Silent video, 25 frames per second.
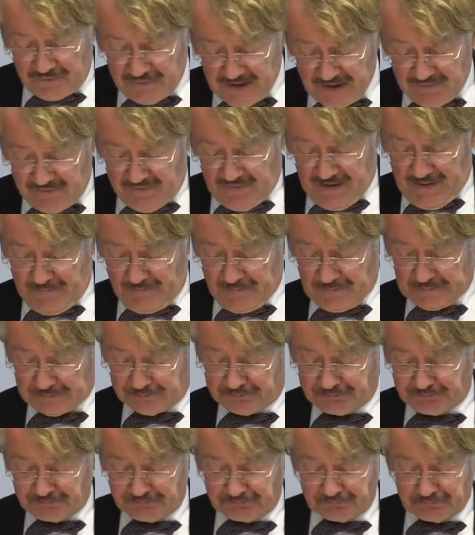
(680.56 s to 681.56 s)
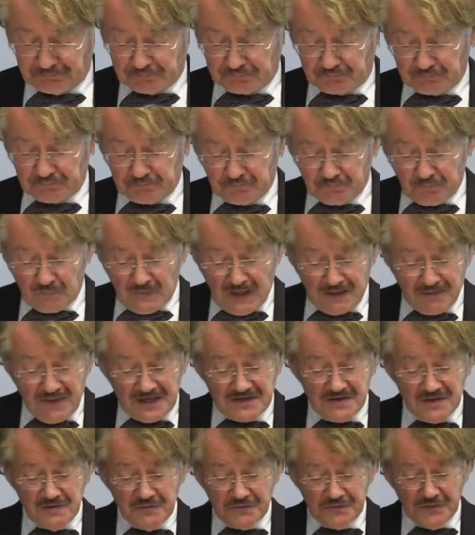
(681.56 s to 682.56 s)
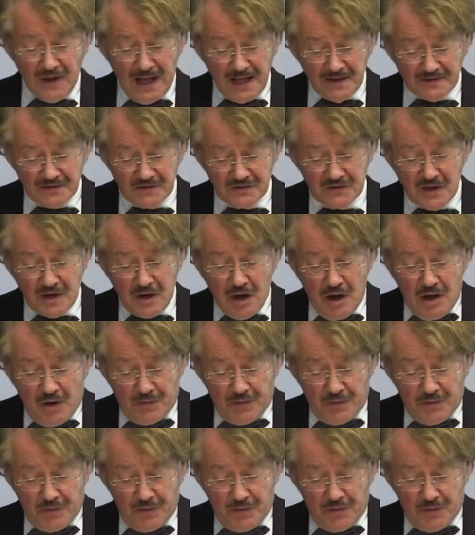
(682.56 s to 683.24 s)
fever. Thus in France,